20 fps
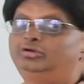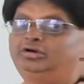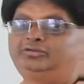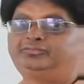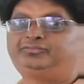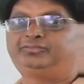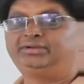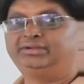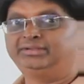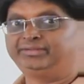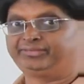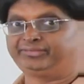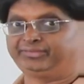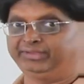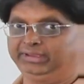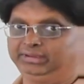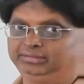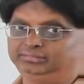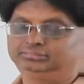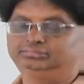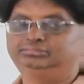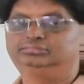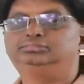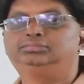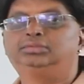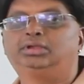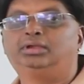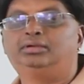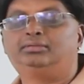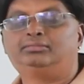of C.
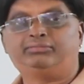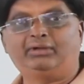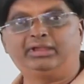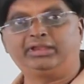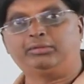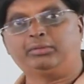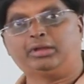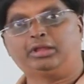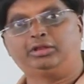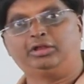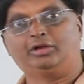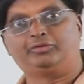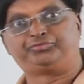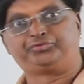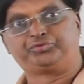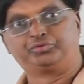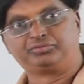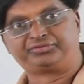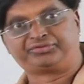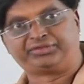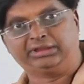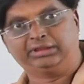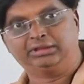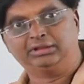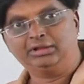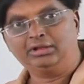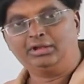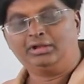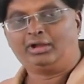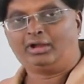Find the value of
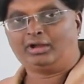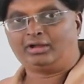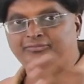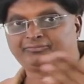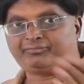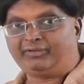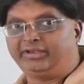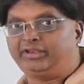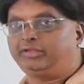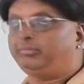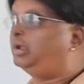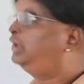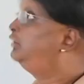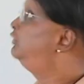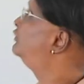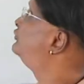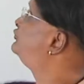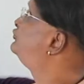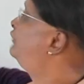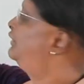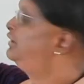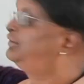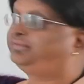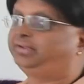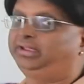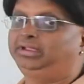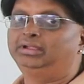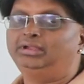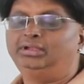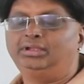2C or find the value of
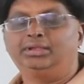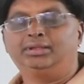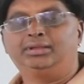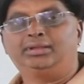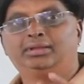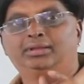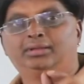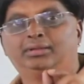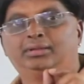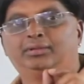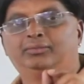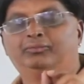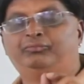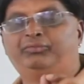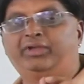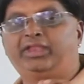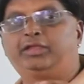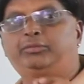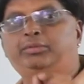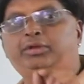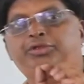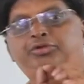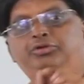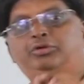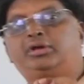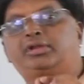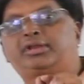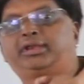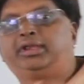12C. Whenever you are